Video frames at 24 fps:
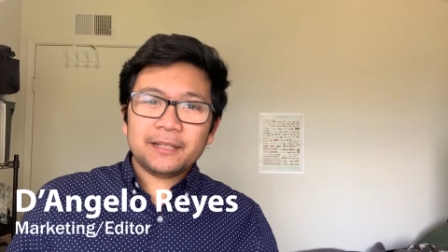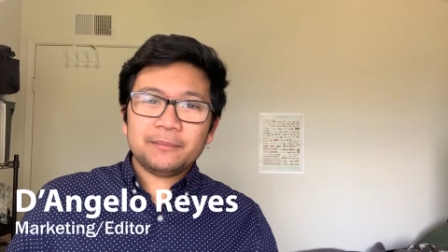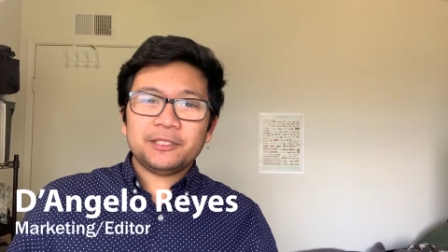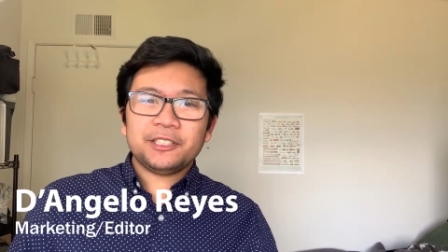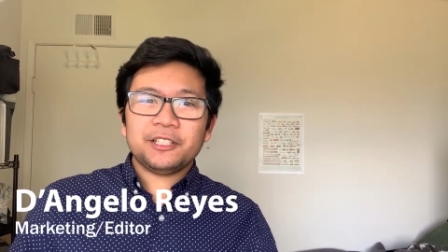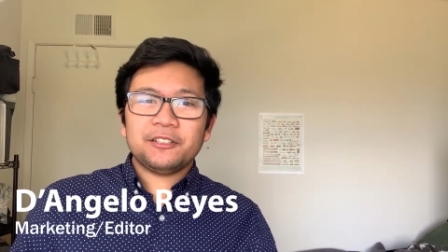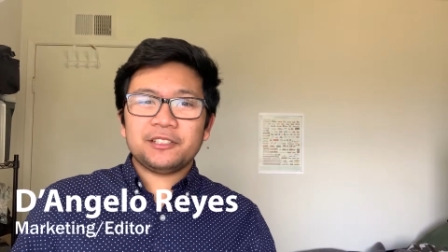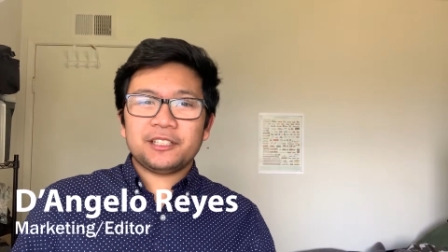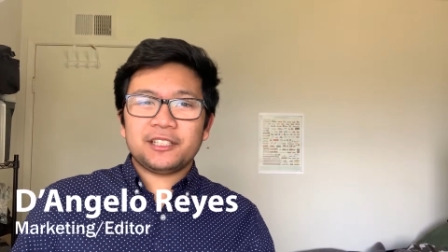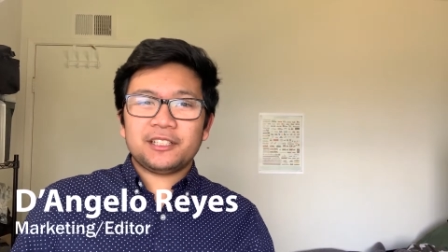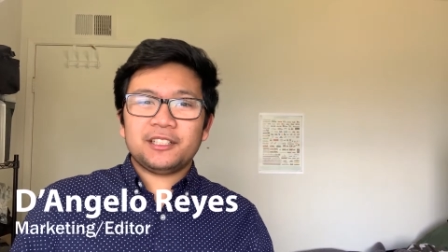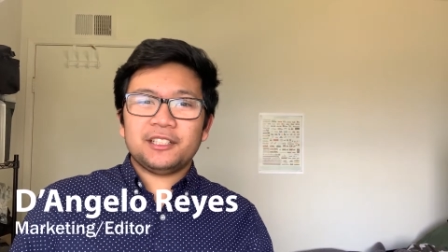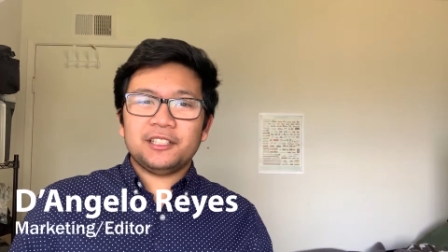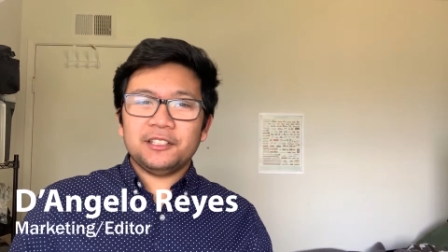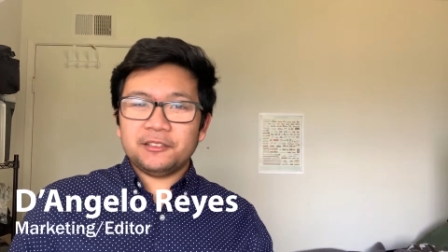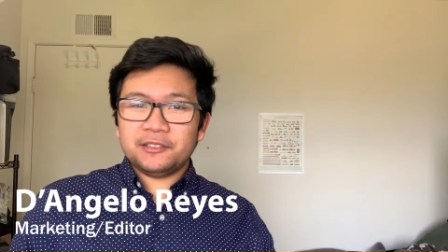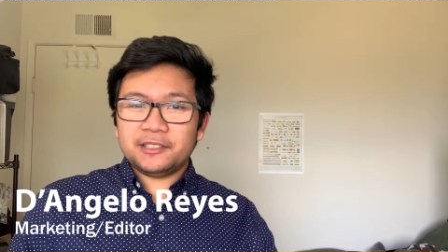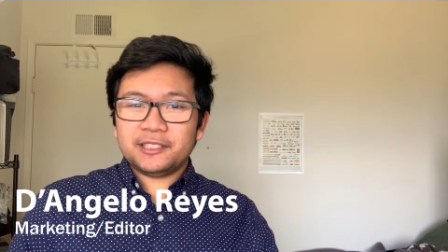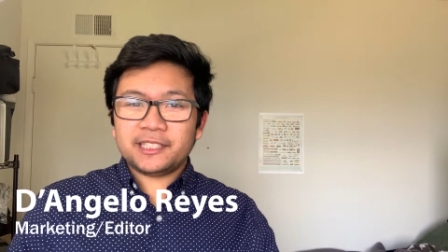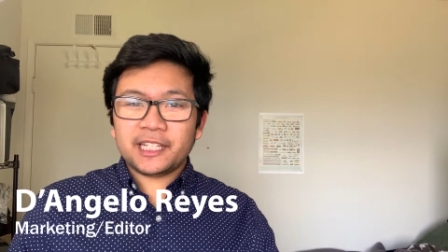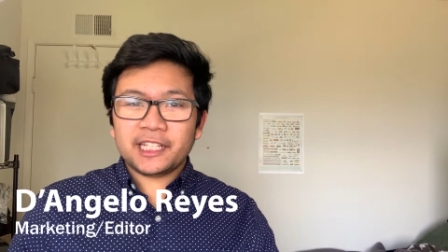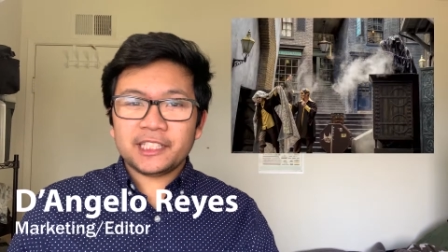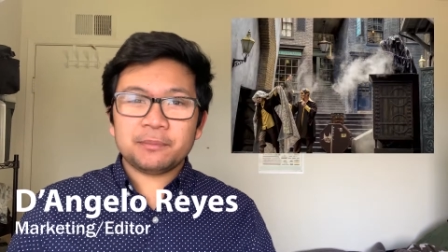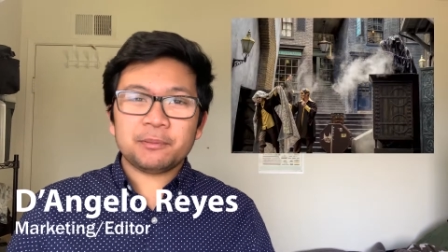shows include
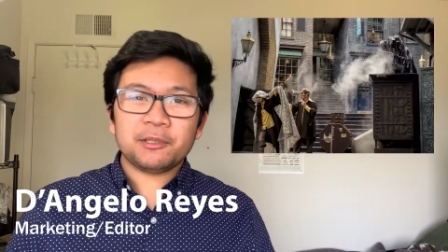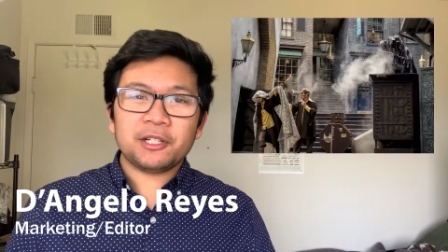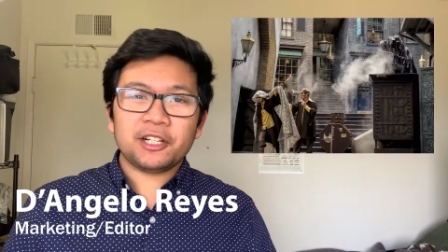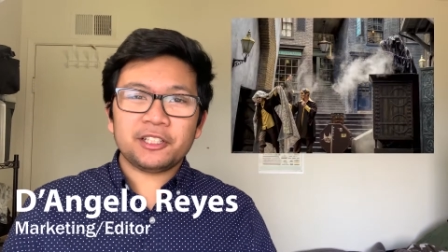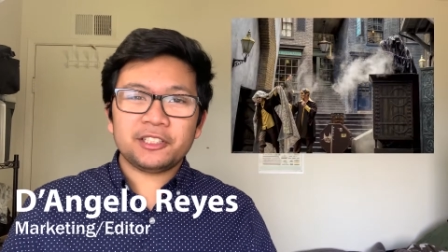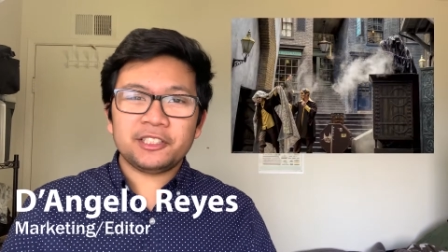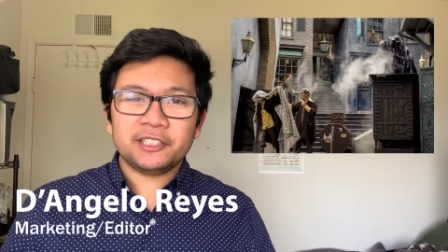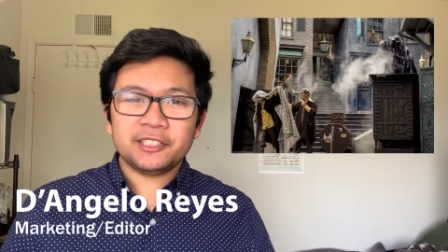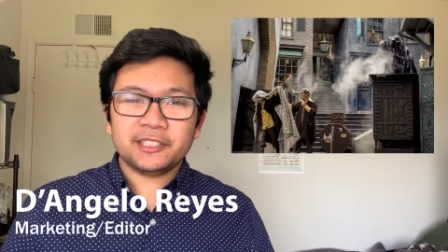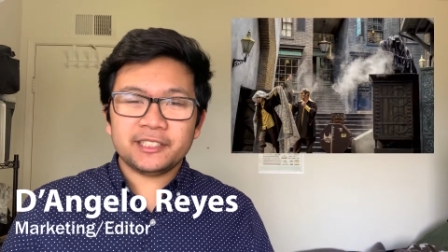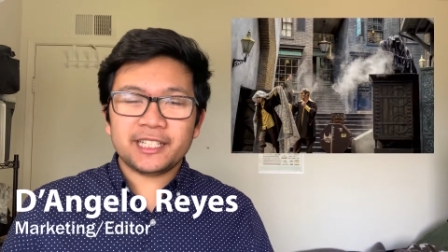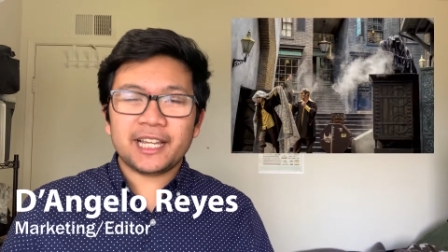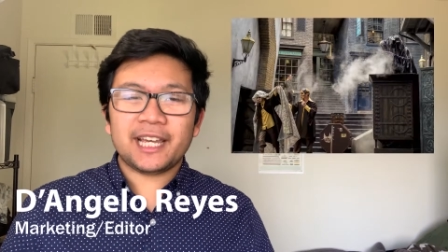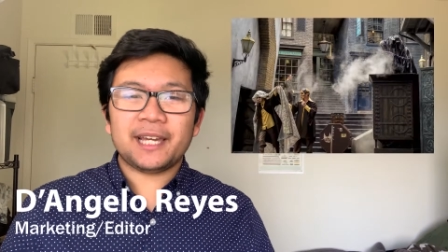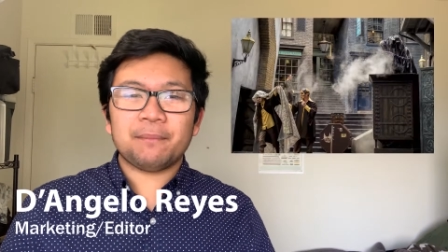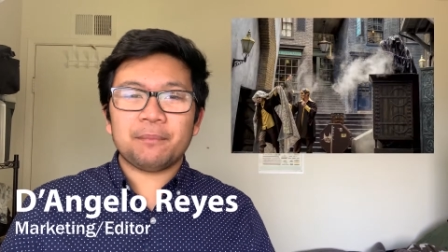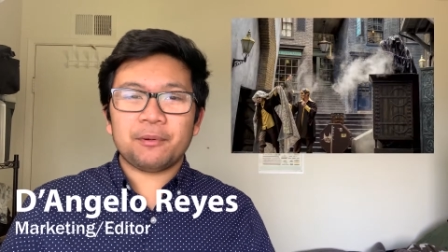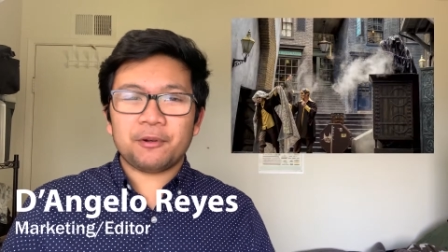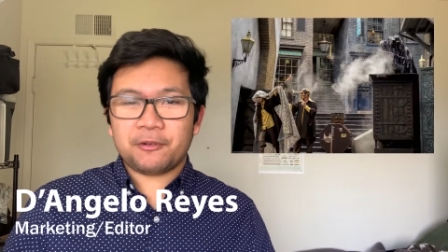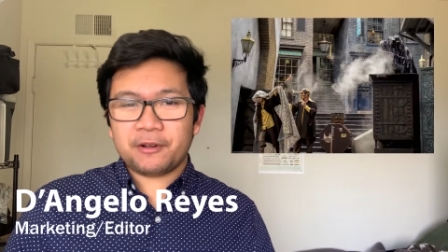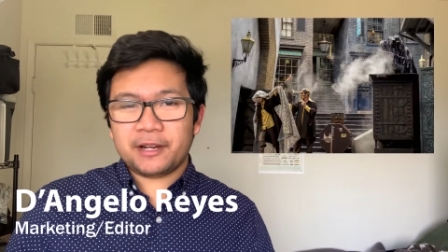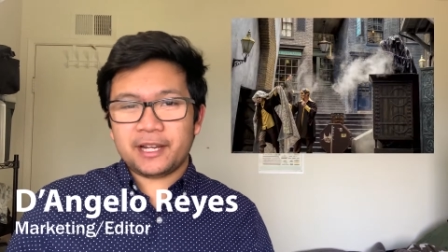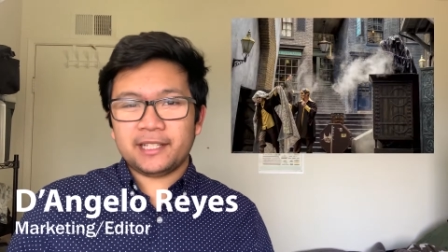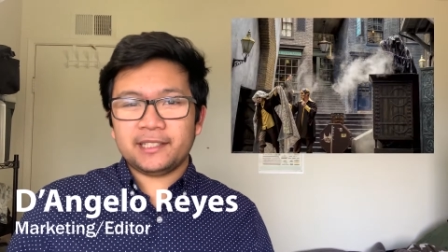stage productions and
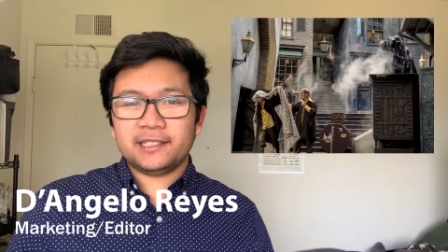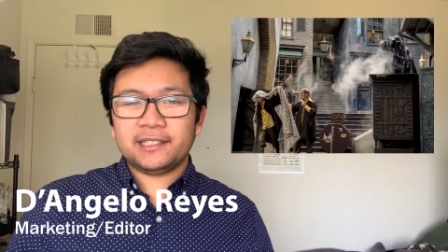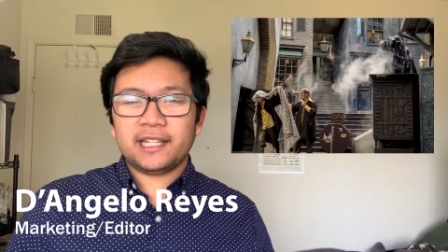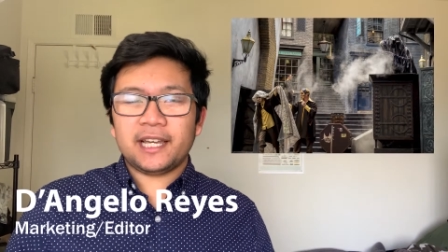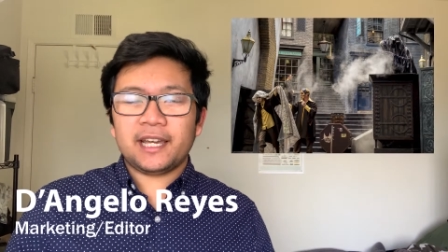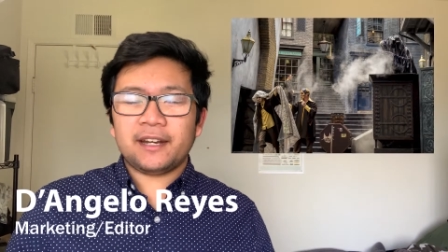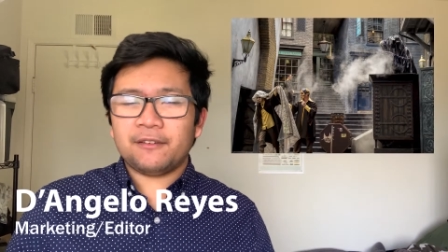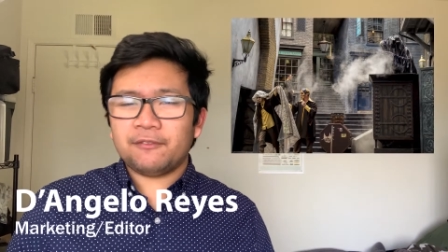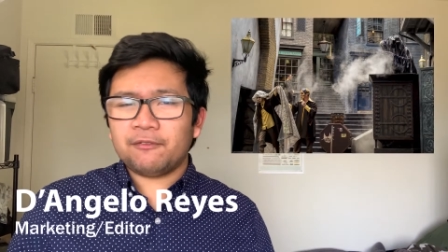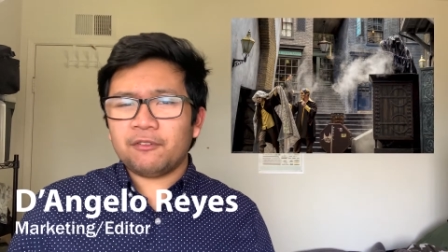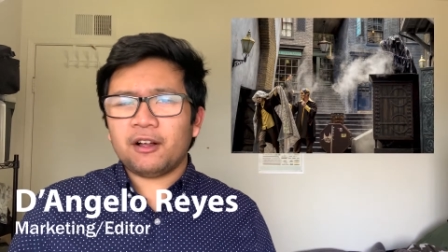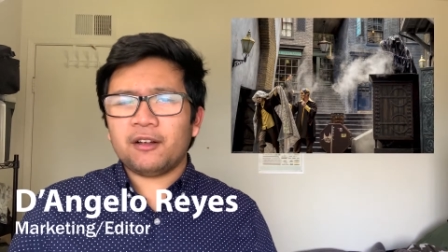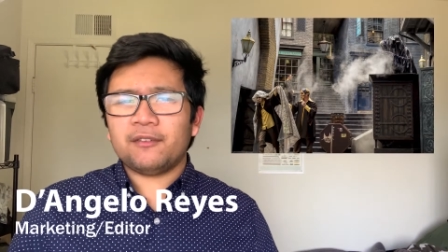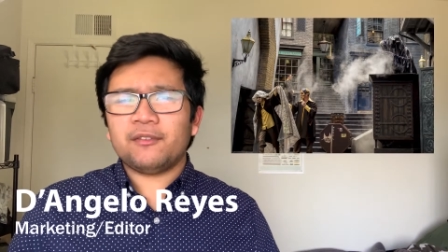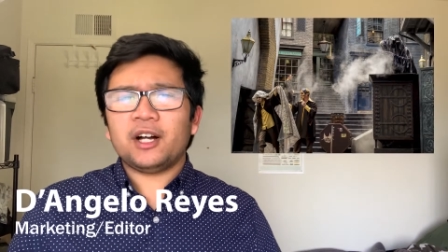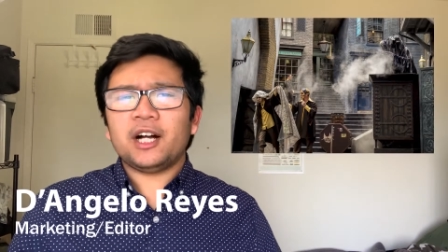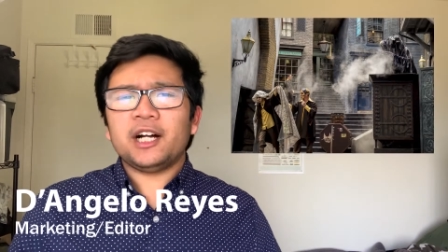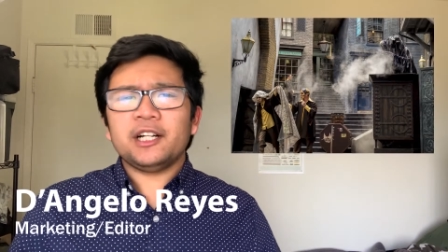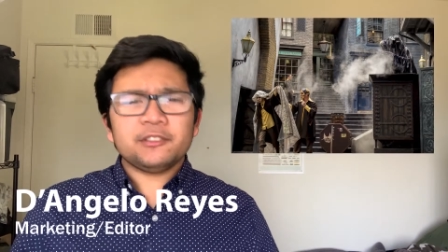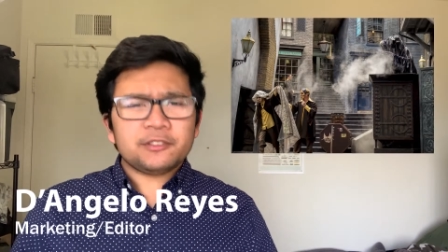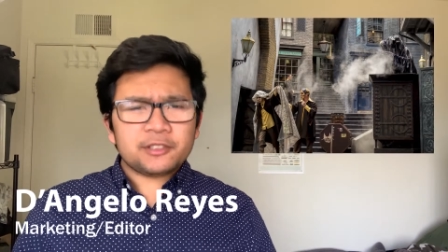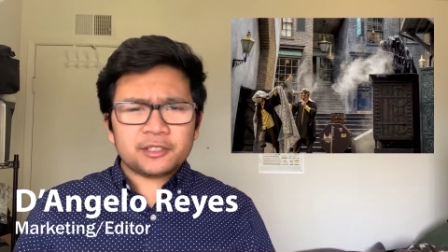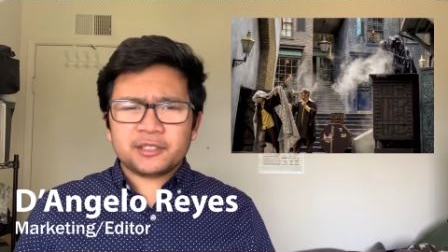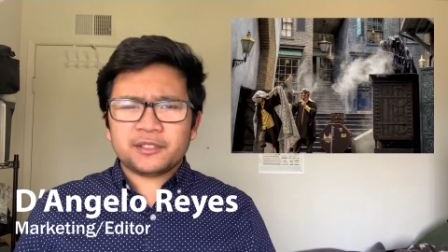parades and involve
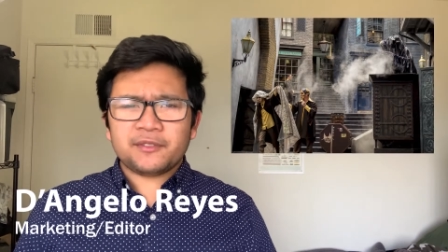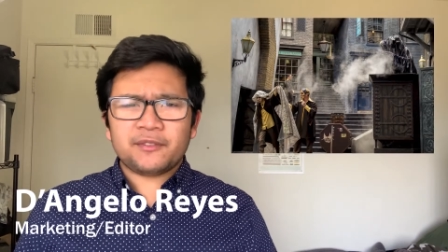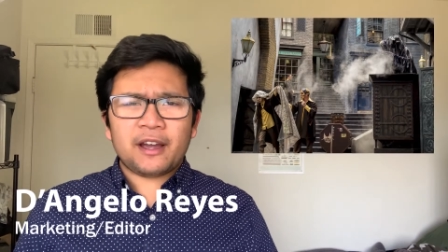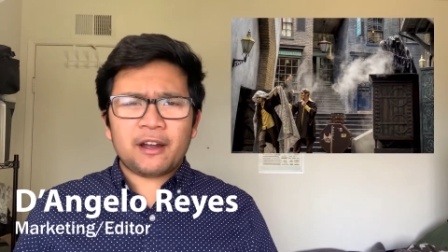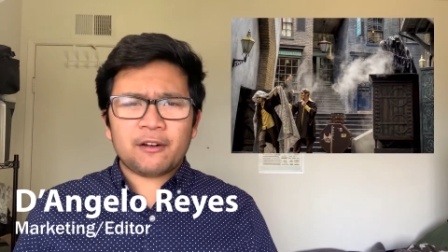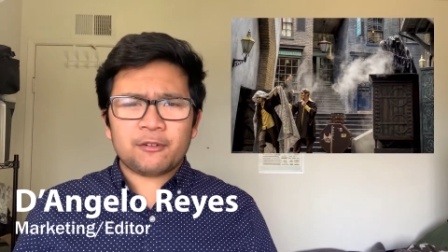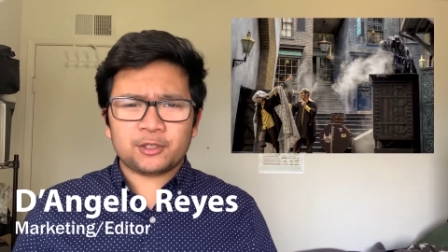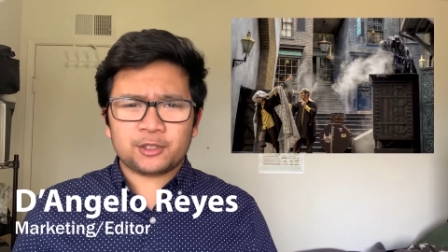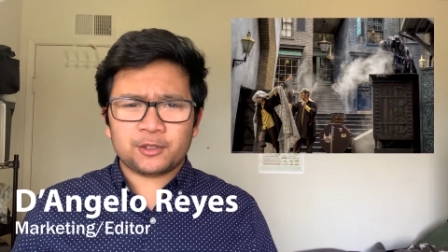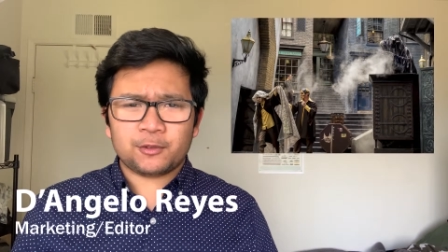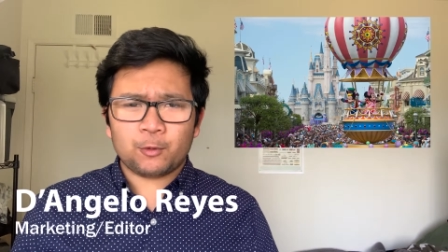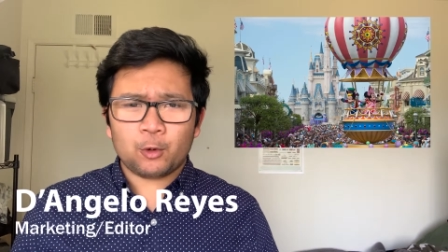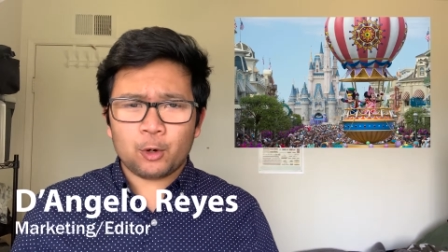hundreds of hours of